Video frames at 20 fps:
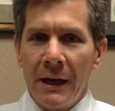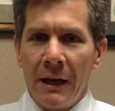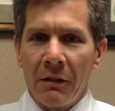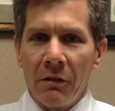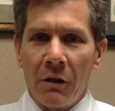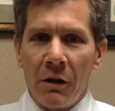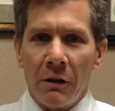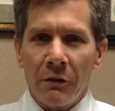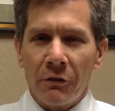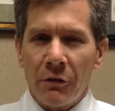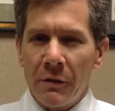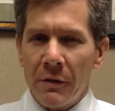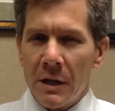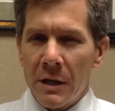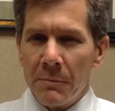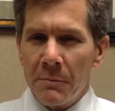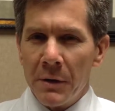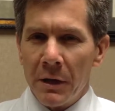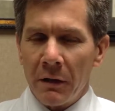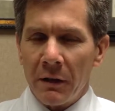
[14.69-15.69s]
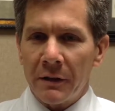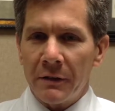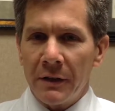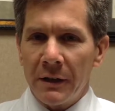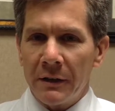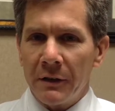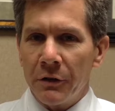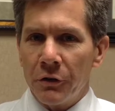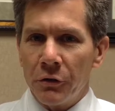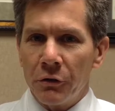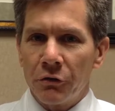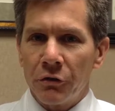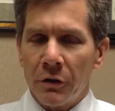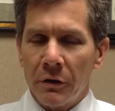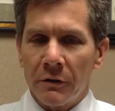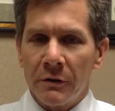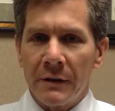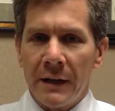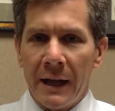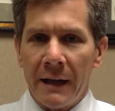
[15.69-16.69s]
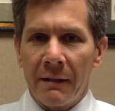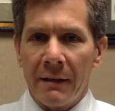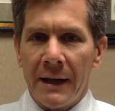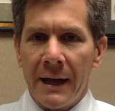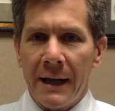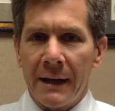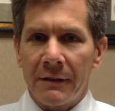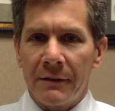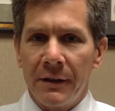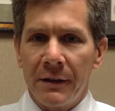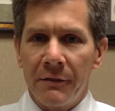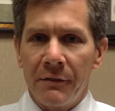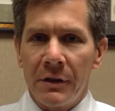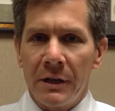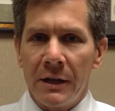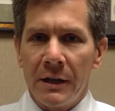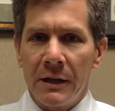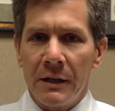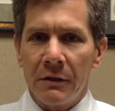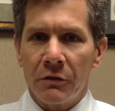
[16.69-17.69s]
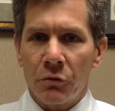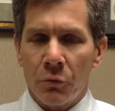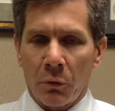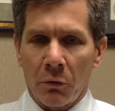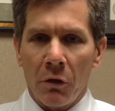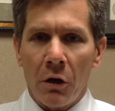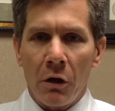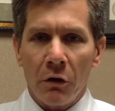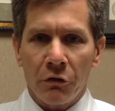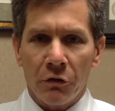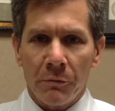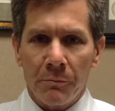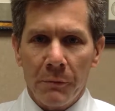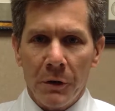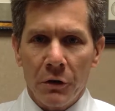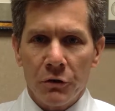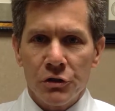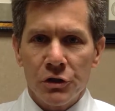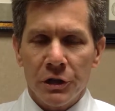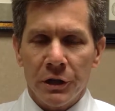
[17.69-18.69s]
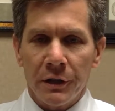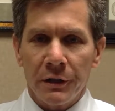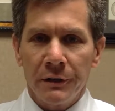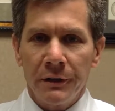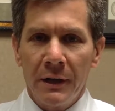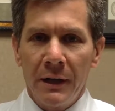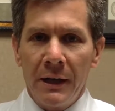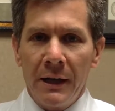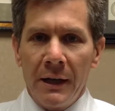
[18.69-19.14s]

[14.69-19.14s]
loss of the ability to do certain daily activities or loss of motion.